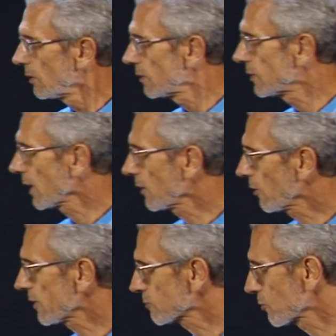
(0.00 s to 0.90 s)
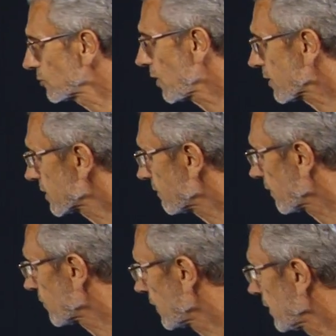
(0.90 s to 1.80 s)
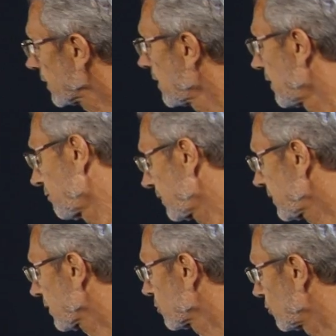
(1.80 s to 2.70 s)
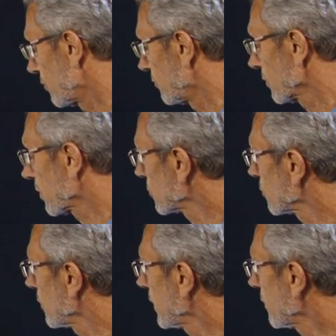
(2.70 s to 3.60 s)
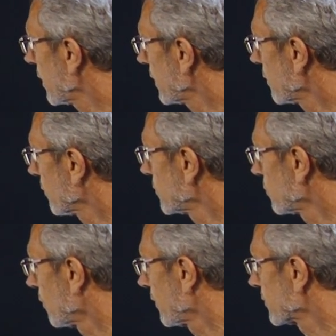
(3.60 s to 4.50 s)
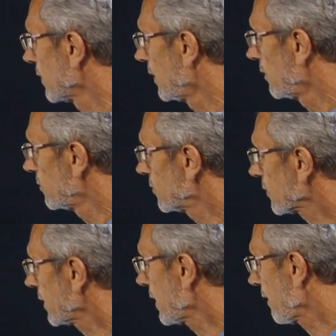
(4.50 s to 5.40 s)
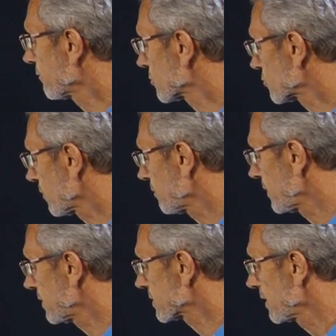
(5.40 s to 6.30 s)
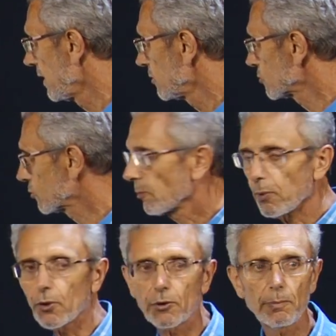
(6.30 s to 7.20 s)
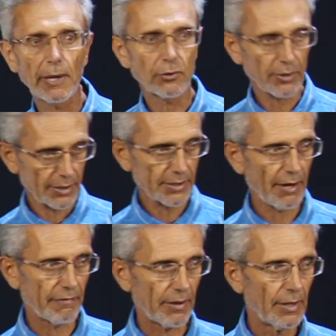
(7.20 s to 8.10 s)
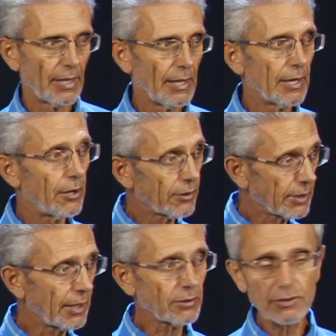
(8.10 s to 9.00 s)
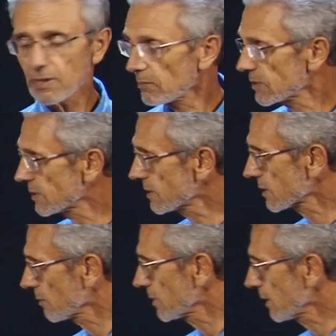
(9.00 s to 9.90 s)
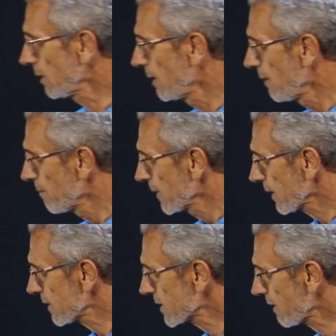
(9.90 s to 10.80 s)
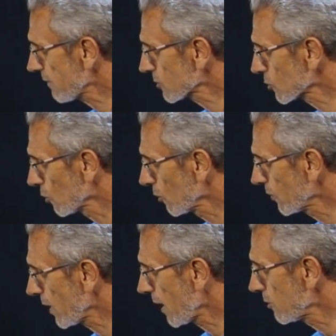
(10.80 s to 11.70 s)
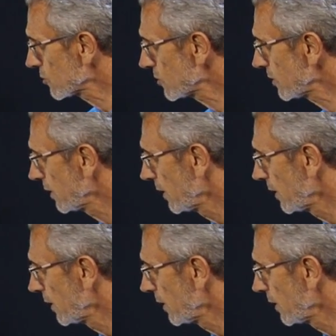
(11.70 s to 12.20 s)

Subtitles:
They are not as productive, I think, but they're good. You can anyone you want, you can have your string beans supported by your cassava. Again, the same system here. Cassava stores the energy